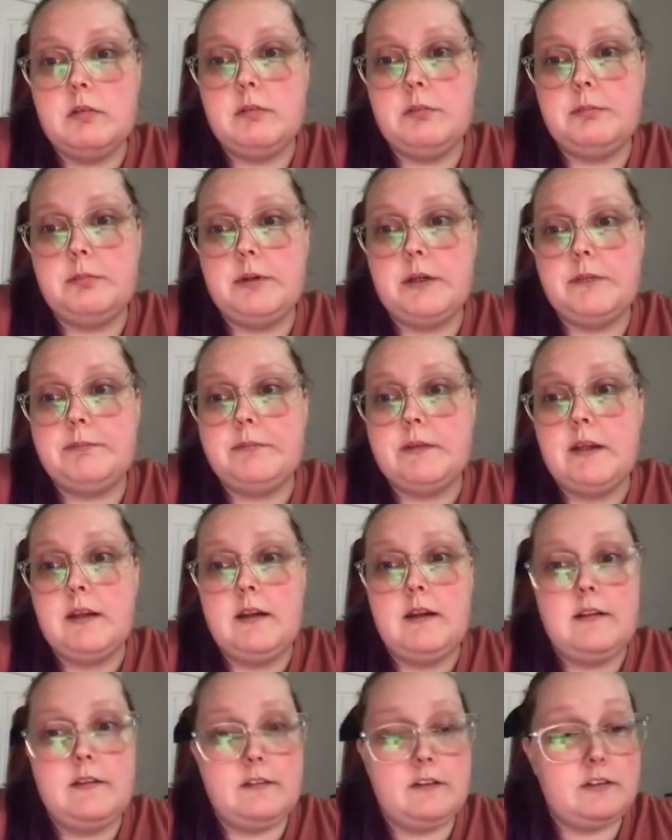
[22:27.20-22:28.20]
But
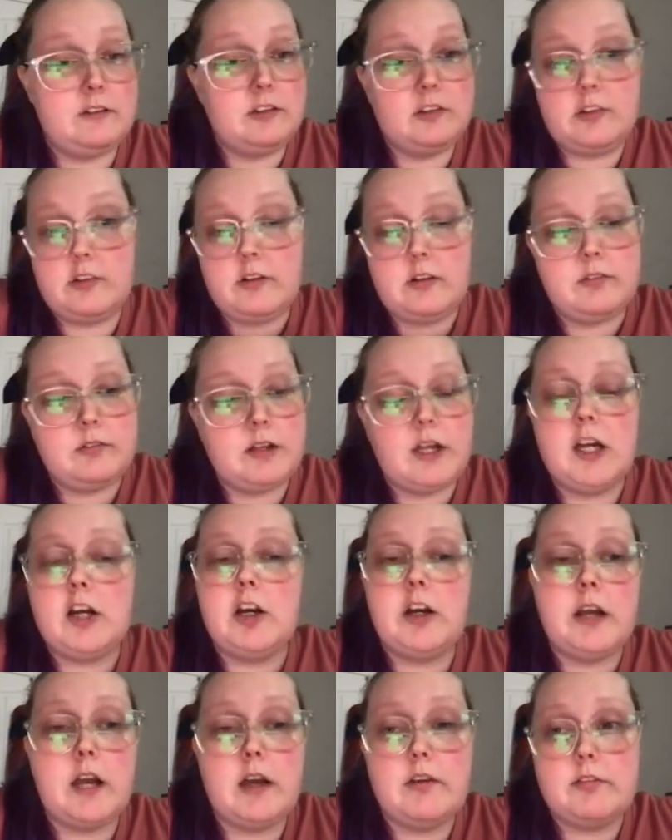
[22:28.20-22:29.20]
this is just a
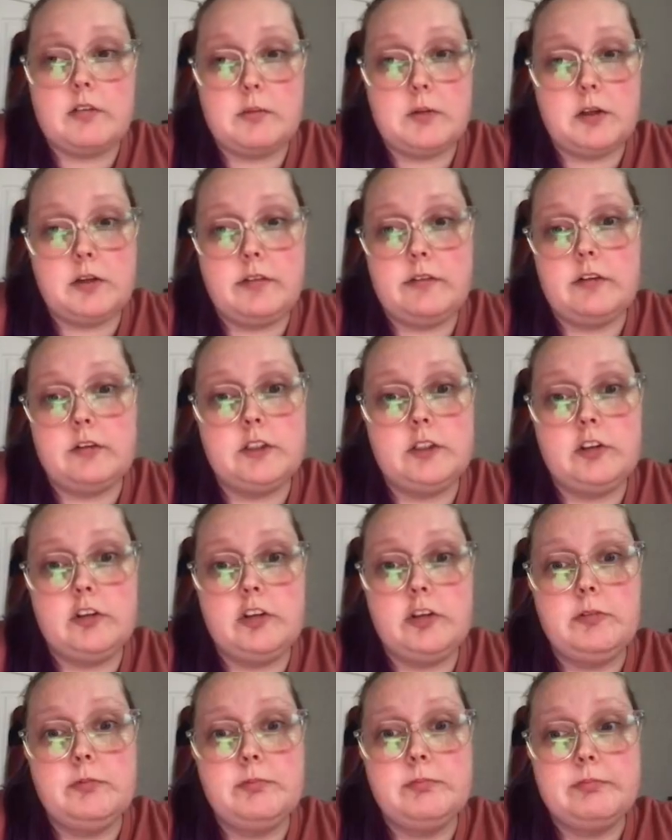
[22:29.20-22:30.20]
flyer I got from a consultant
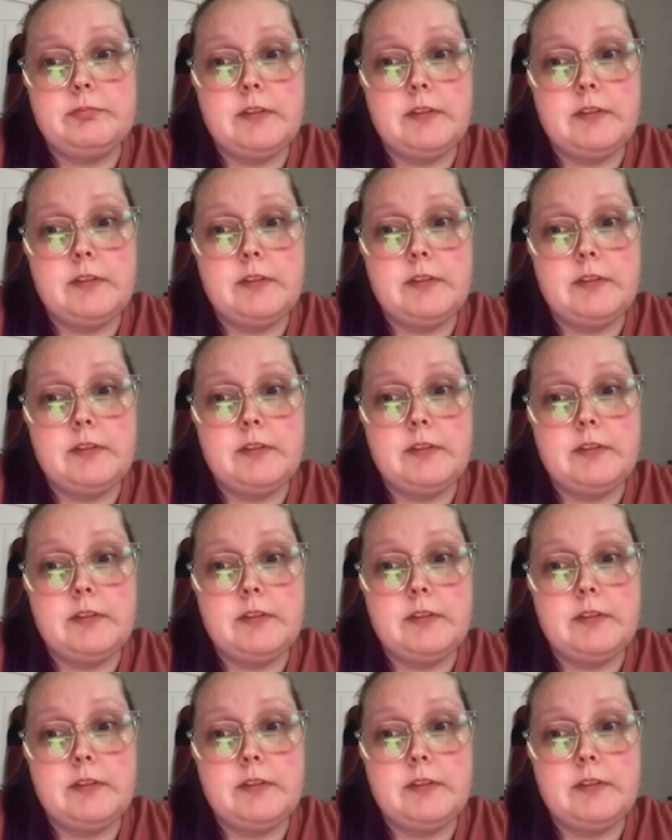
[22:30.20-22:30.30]
group.